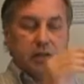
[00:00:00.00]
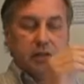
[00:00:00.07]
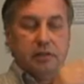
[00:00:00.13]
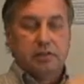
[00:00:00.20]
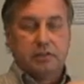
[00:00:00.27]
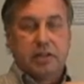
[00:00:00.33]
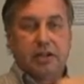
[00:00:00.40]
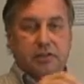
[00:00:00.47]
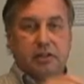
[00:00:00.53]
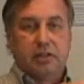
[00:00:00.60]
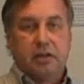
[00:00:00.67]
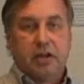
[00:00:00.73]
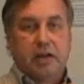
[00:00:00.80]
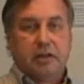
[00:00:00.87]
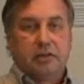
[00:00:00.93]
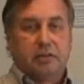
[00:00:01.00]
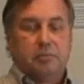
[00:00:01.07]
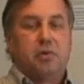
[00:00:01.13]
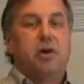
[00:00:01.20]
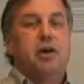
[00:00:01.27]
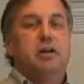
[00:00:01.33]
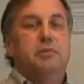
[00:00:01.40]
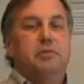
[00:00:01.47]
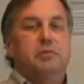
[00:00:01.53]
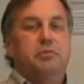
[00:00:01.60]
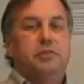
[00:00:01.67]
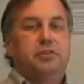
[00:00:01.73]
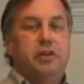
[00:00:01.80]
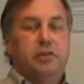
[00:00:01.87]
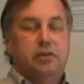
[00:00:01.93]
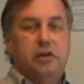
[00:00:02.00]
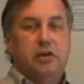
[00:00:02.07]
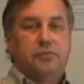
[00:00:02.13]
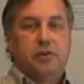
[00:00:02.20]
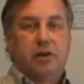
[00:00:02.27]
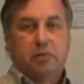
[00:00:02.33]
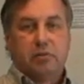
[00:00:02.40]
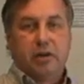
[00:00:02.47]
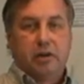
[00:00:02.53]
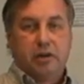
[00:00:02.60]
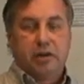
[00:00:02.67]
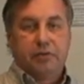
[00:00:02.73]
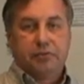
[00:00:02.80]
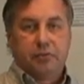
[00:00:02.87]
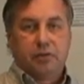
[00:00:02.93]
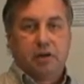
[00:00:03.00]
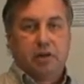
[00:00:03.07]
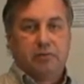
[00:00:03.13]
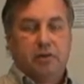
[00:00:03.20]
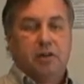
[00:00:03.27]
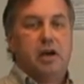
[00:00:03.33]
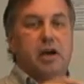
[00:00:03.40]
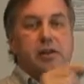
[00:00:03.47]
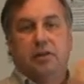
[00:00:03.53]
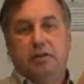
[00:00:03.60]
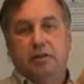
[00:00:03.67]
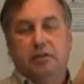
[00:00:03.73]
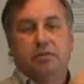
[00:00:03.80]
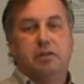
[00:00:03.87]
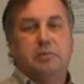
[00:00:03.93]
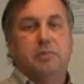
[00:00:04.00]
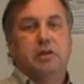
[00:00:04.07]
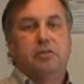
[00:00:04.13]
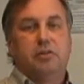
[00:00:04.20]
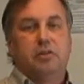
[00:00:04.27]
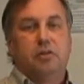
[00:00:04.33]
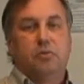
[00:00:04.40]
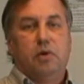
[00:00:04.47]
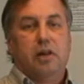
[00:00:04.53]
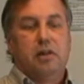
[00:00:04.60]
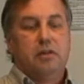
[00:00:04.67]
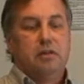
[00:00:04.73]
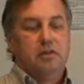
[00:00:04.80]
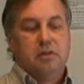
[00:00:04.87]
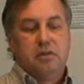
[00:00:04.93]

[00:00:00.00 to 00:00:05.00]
there's actually a line at the bottom that will tell you how far right or left you are of a line on a two-dimensional well.